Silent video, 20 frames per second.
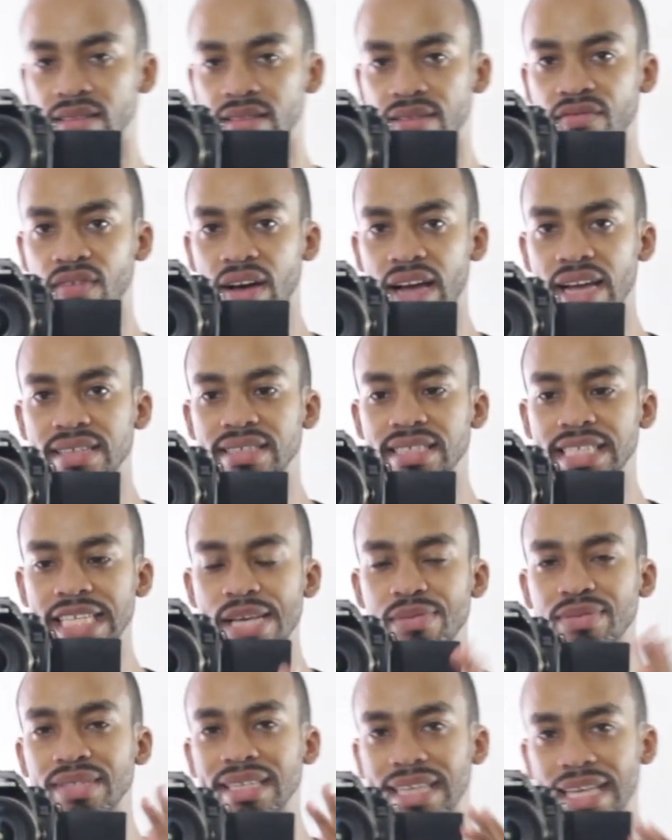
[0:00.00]
device
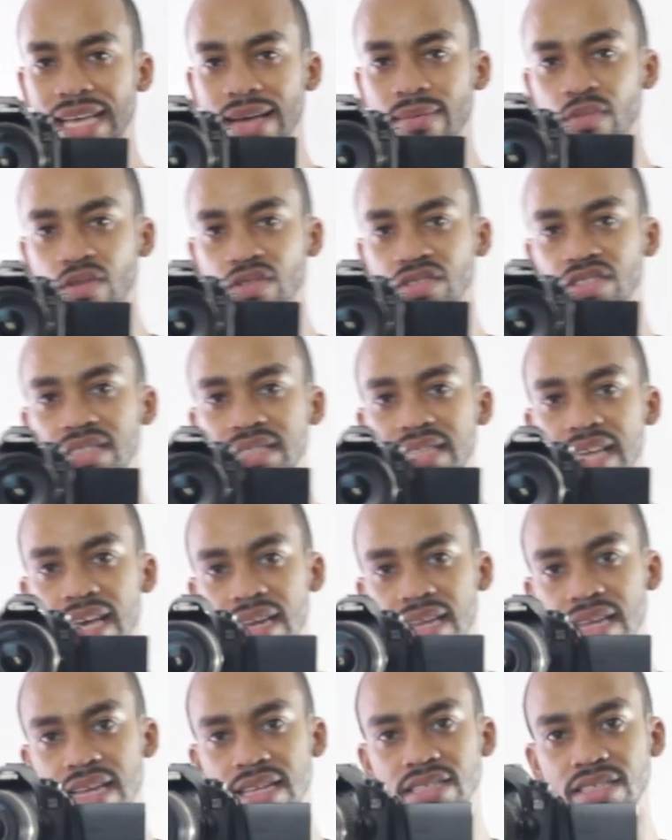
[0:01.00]
keeps the camera
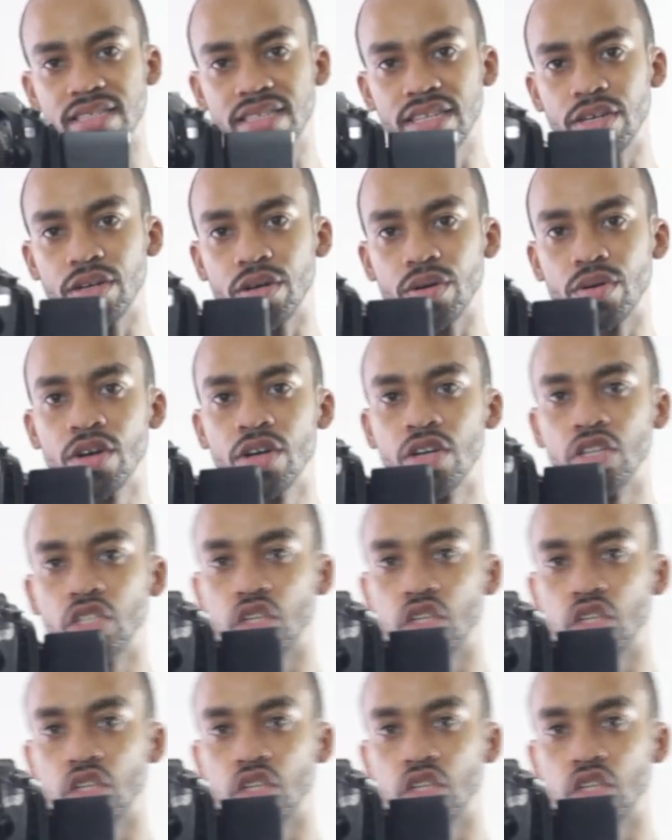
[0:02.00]
steady and still.